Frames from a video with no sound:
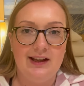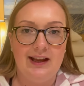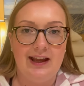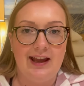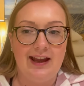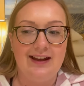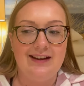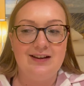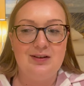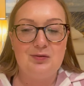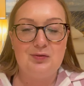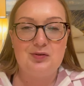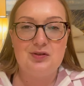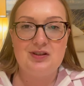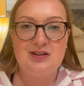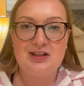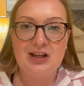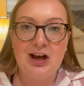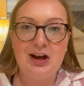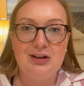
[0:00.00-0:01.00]
And it was
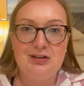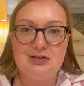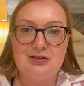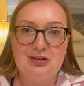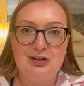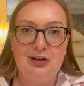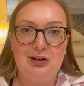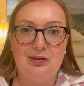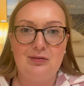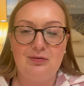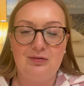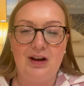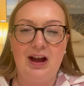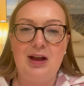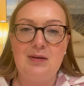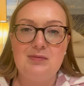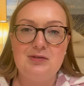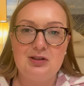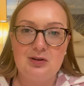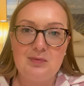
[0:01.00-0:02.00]
such a good
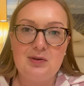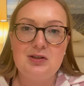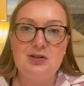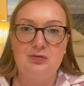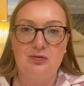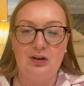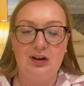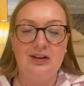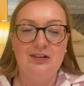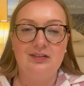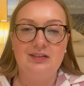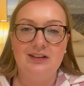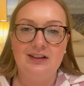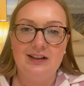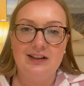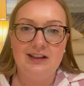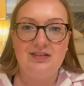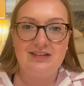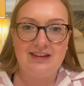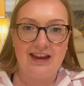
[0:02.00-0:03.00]
vibe, so much fun.
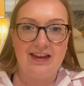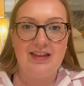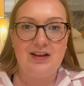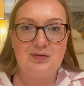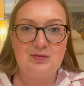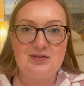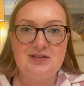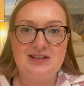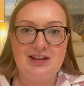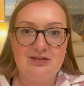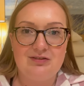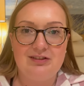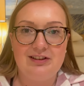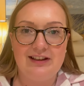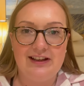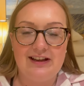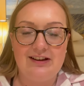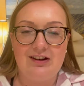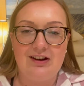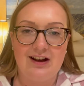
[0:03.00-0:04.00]
Yeah, that was
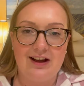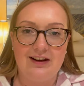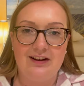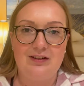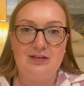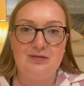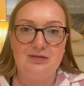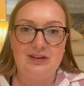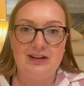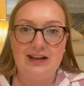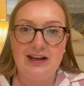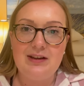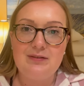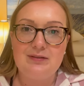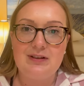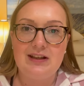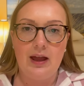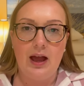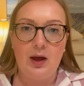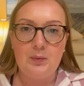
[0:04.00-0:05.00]
definitely a highlight of the evening.